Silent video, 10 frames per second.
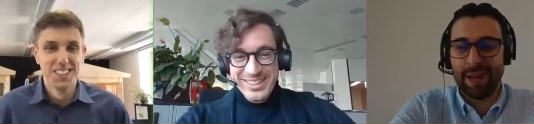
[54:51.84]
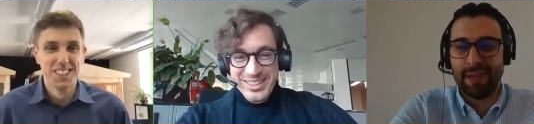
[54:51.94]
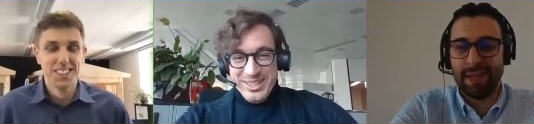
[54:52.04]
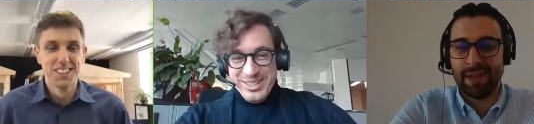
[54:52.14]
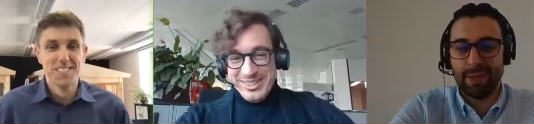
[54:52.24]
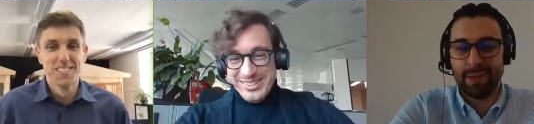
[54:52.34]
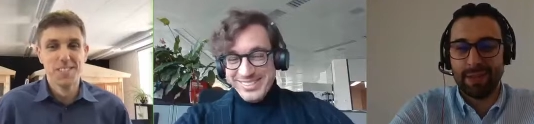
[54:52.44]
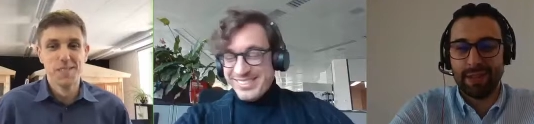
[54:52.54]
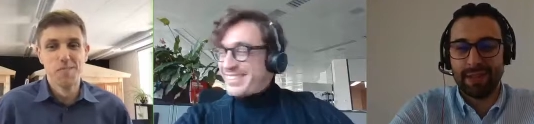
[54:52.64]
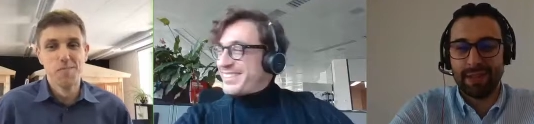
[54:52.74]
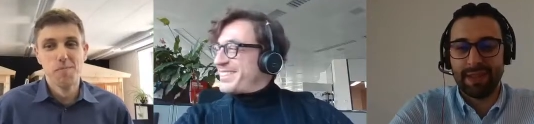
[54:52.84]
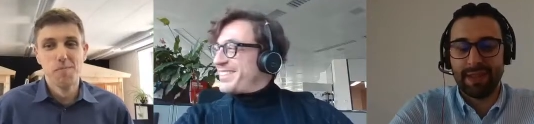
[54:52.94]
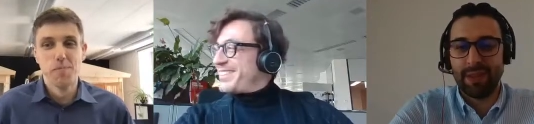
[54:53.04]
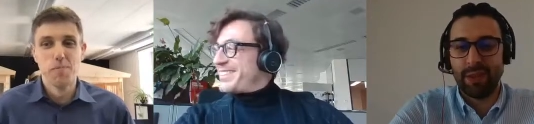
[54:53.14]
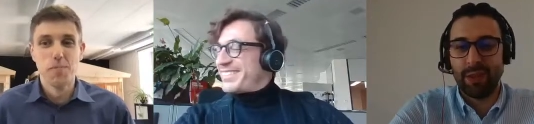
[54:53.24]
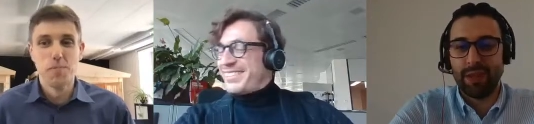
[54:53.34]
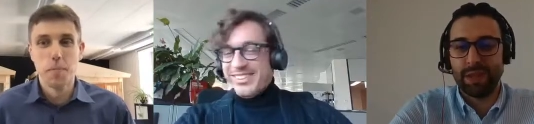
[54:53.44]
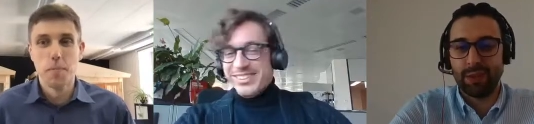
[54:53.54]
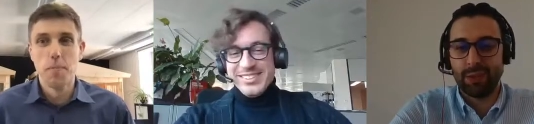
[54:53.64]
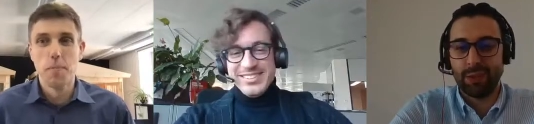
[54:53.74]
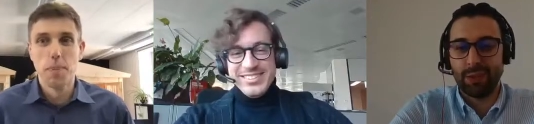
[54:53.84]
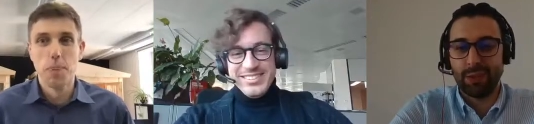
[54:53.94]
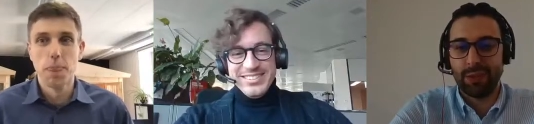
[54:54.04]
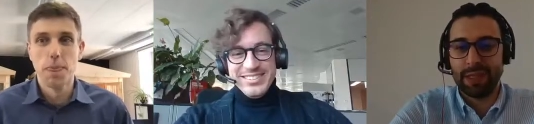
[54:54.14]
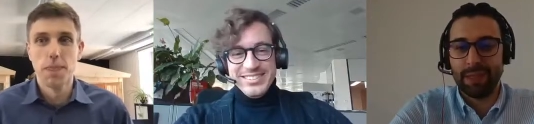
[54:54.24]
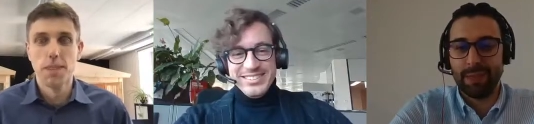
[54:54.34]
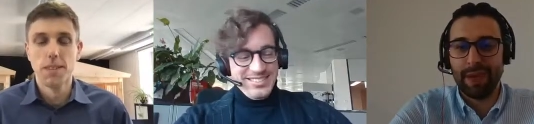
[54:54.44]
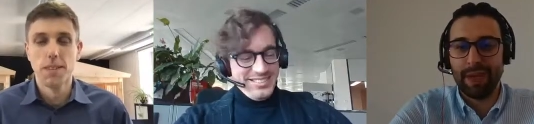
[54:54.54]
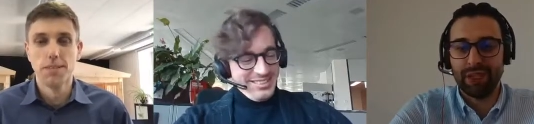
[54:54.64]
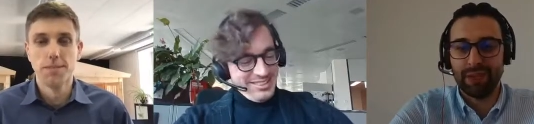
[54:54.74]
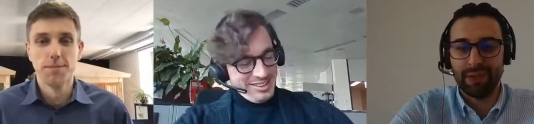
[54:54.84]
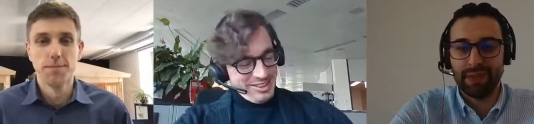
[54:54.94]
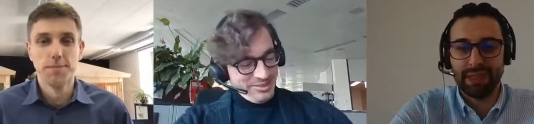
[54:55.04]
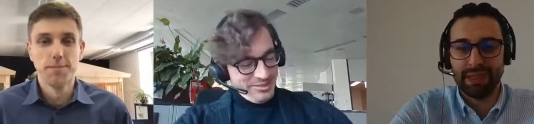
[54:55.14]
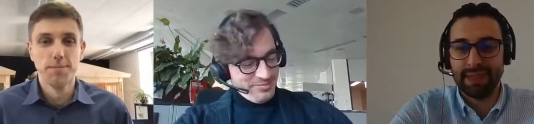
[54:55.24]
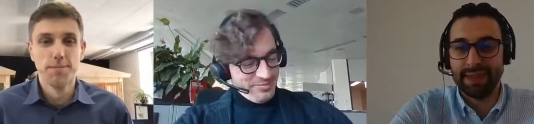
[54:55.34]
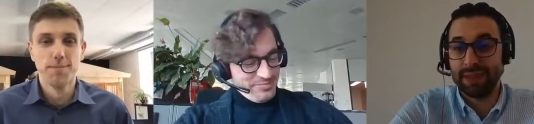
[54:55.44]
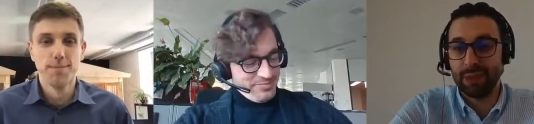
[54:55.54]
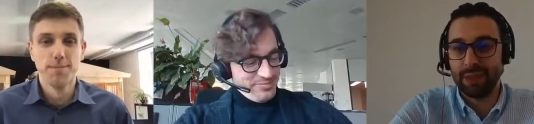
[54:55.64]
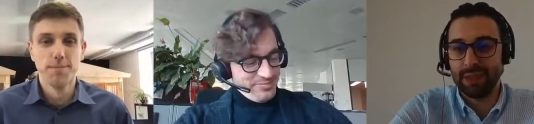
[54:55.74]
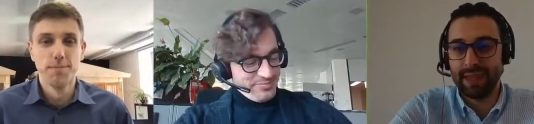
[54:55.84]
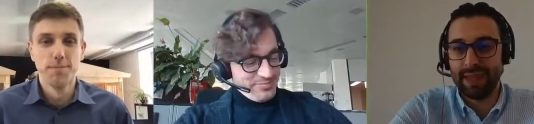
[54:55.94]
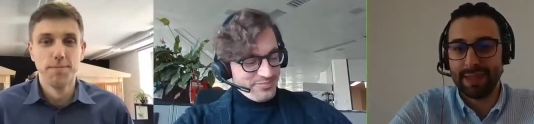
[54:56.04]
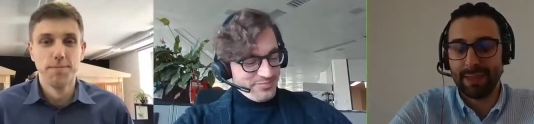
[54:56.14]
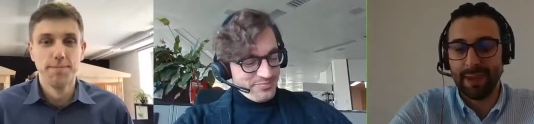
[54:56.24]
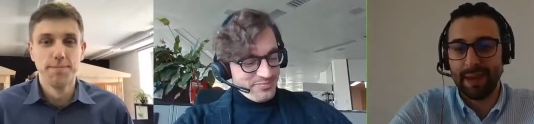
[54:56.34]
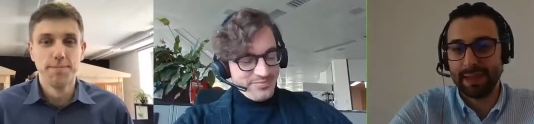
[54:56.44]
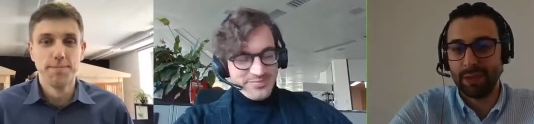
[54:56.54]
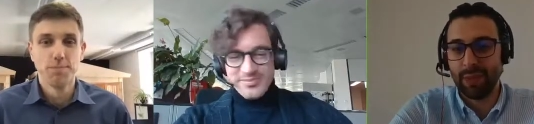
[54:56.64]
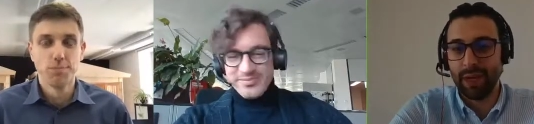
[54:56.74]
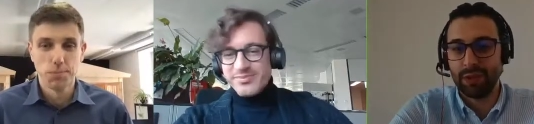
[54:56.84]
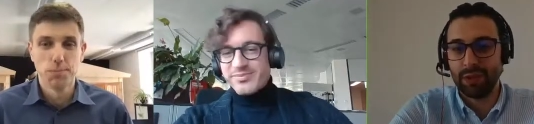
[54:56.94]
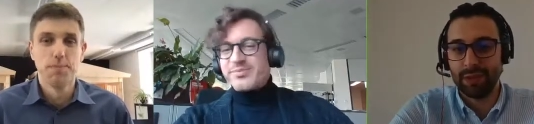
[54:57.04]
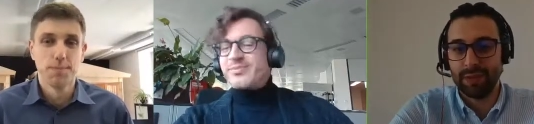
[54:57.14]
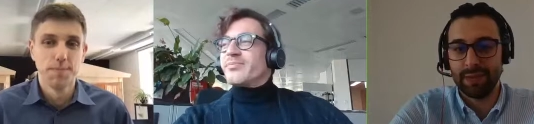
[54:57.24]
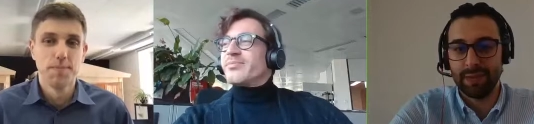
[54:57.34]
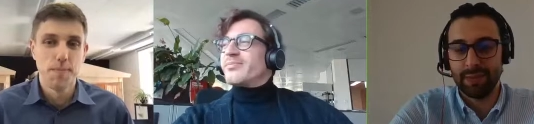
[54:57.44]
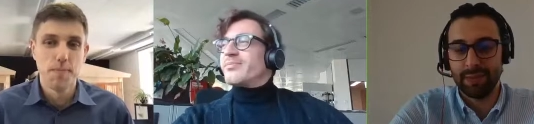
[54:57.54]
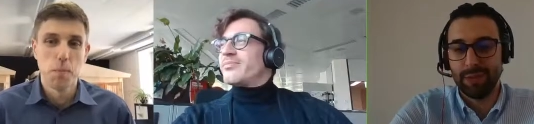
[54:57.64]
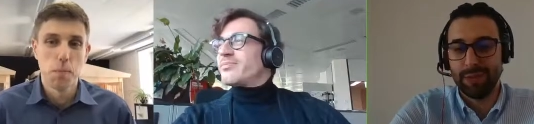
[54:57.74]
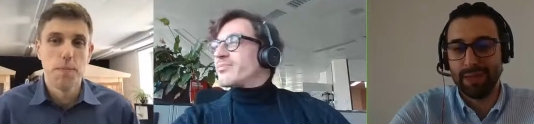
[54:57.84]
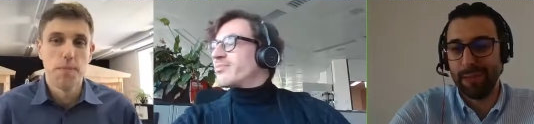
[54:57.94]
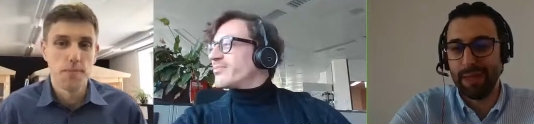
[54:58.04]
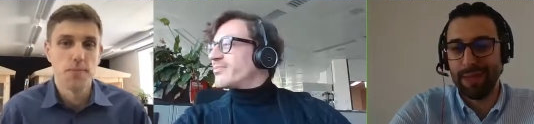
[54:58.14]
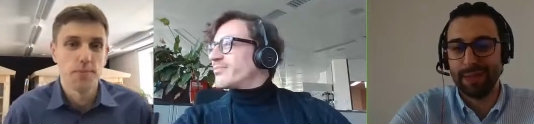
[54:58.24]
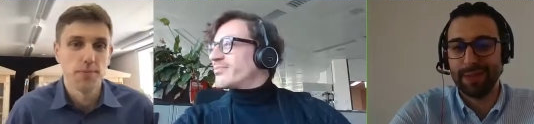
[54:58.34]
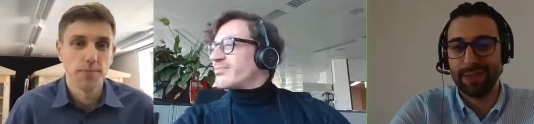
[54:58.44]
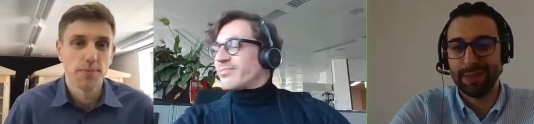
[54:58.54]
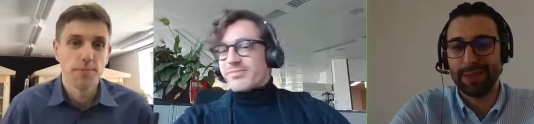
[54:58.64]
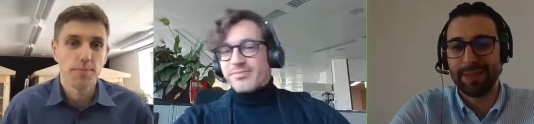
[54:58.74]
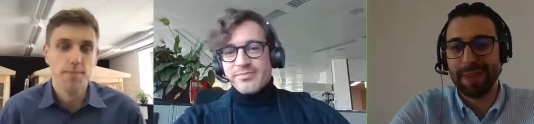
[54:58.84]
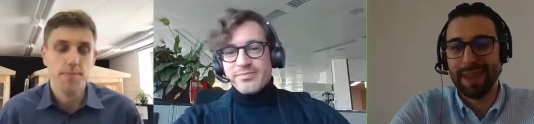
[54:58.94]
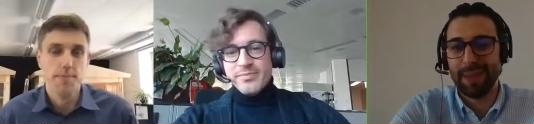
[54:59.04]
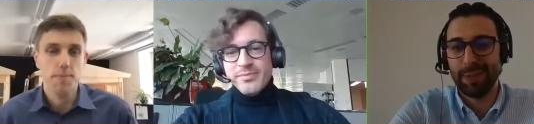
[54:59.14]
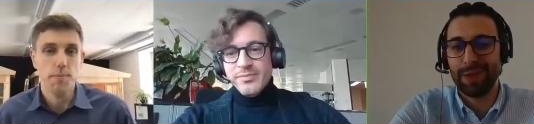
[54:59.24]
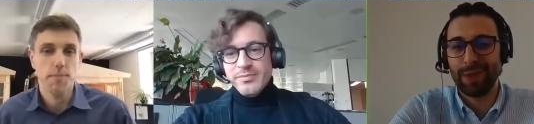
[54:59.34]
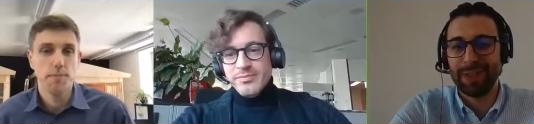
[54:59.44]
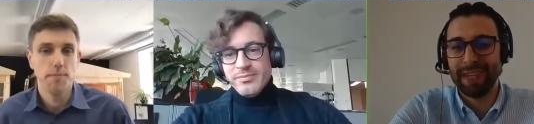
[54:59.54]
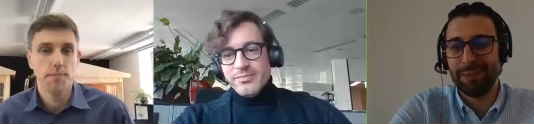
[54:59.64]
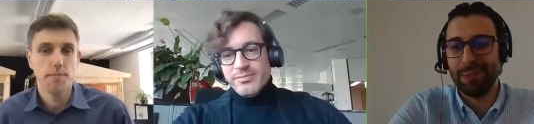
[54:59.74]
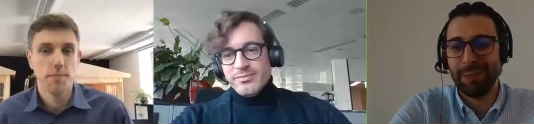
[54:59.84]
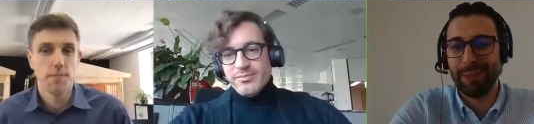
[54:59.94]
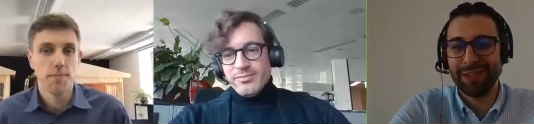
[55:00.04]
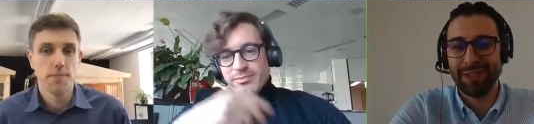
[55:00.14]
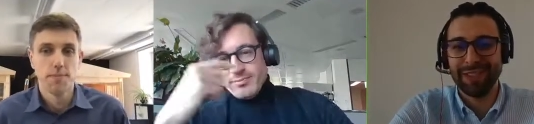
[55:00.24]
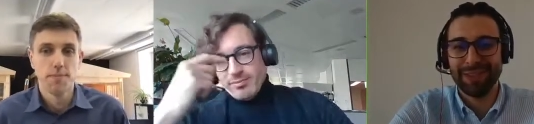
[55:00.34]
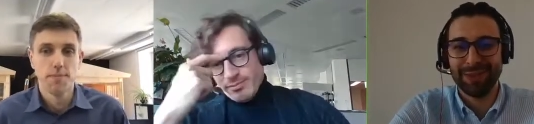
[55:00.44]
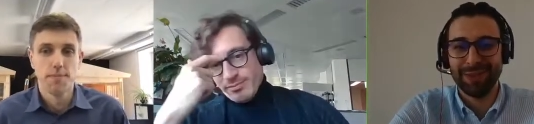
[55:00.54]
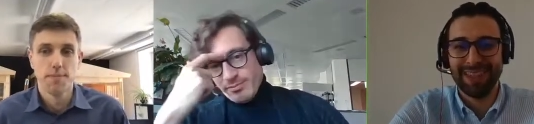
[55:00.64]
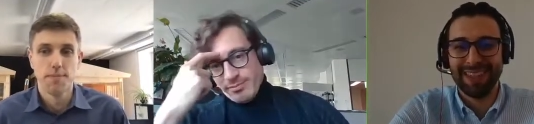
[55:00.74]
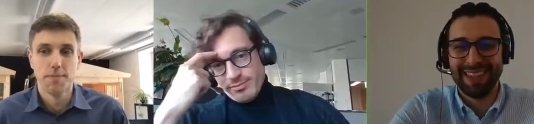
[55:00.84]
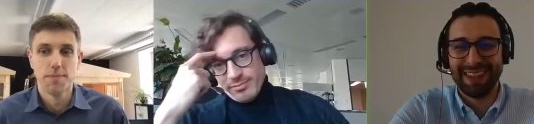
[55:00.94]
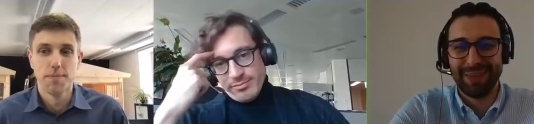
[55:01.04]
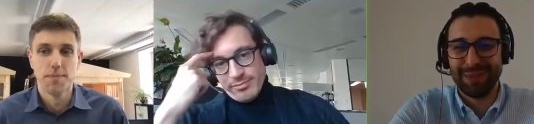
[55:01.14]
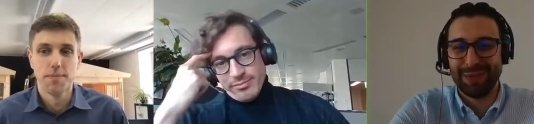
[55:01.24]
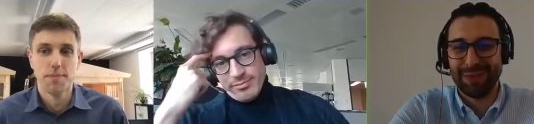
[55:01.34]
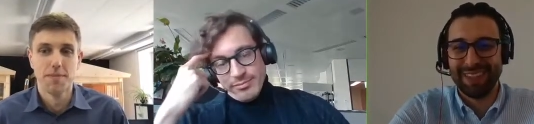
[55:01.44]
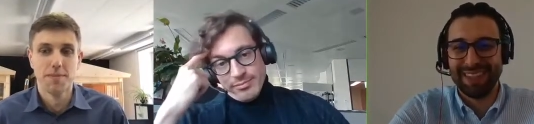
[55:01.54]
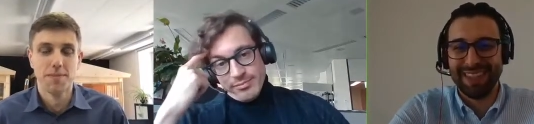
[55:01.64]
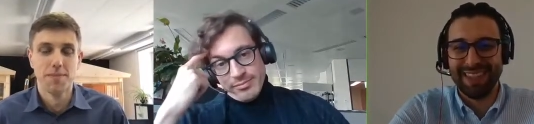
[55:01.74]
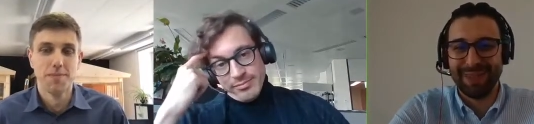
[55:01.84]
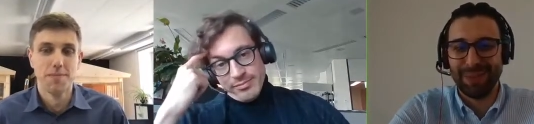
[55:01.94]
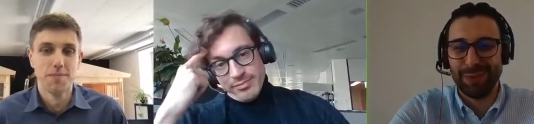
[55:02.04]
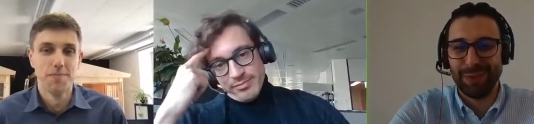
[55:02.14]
Speaker 1: I mean, the, the goal is to to keep the budget and and to get the maximum out of it. We still believe that we could get more budget, so of course uh,